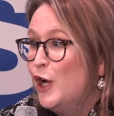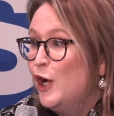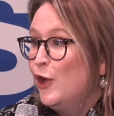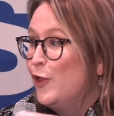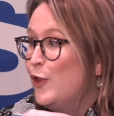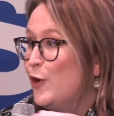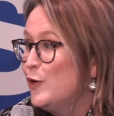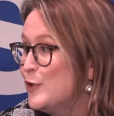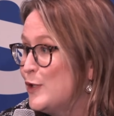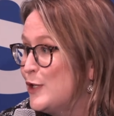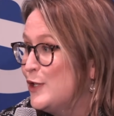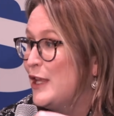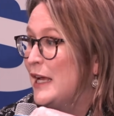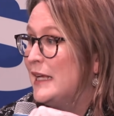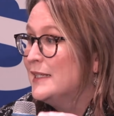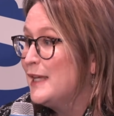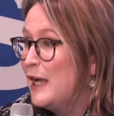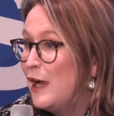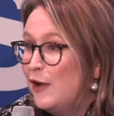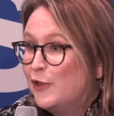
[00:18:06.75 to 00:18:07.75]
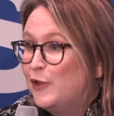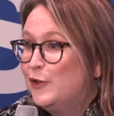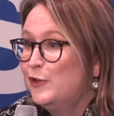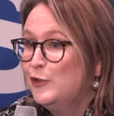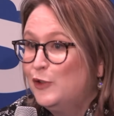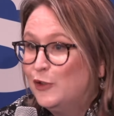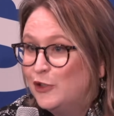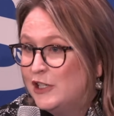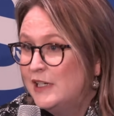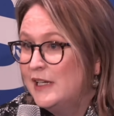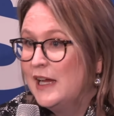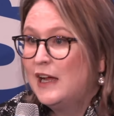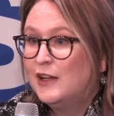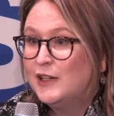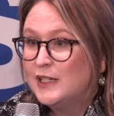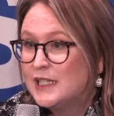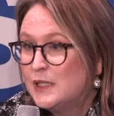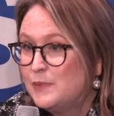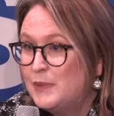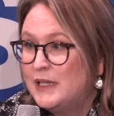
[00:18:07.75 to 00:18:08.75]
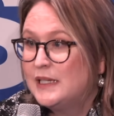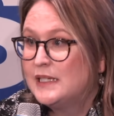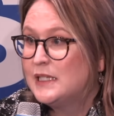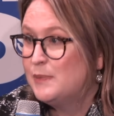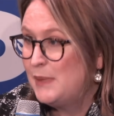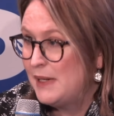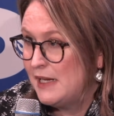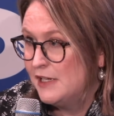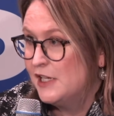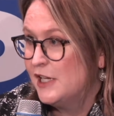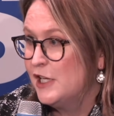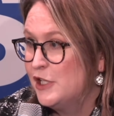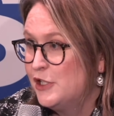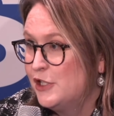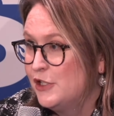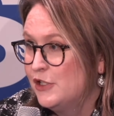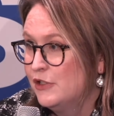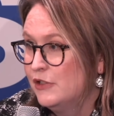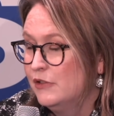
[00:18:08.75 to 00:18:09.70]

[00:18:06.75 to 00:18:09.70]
that's how they're learning how to speak Spanish,